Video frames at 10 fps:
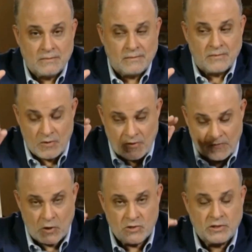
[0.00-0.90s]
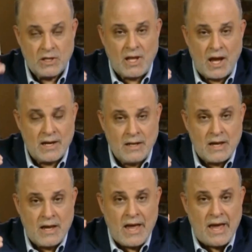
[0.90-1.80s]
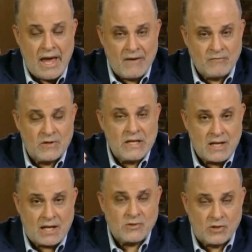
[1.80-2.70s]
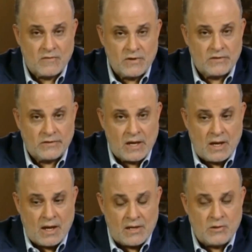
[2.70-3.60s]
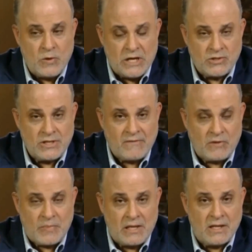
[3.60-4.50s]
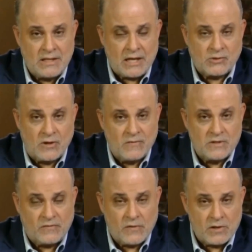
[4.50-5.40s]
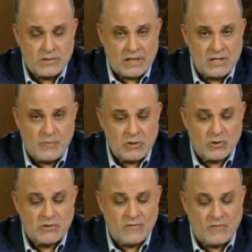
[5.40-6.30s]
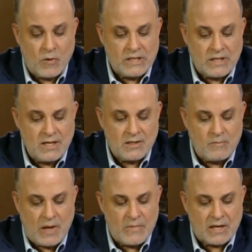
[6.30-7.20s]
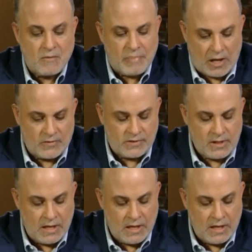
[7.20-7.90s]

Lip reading: They're the first in line after the debt service. And the reason you have to pay the debt service first is because the 14th Amendment compels it.